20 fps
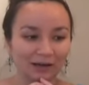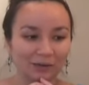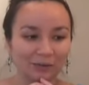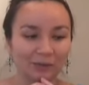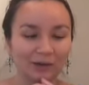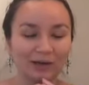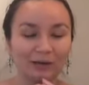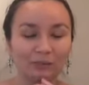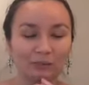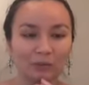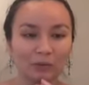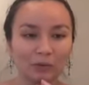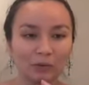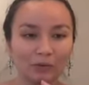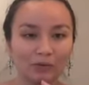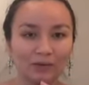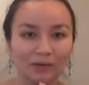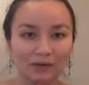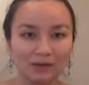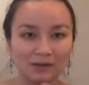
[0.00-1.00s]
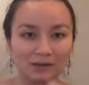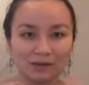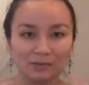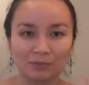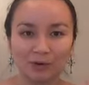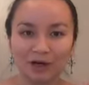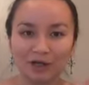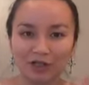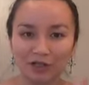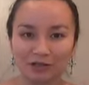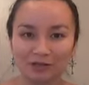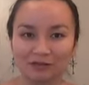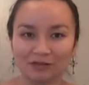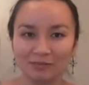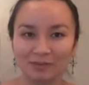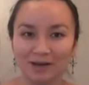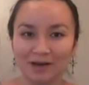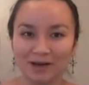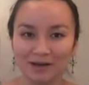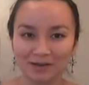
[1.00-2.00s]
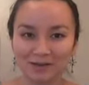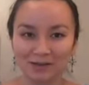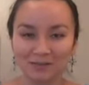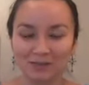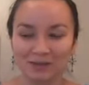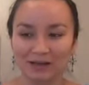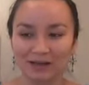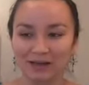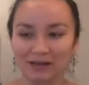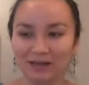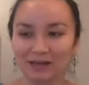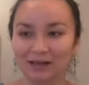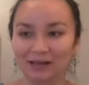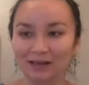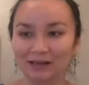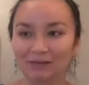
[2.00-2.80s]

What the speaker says: when it pulled the expression of my husband,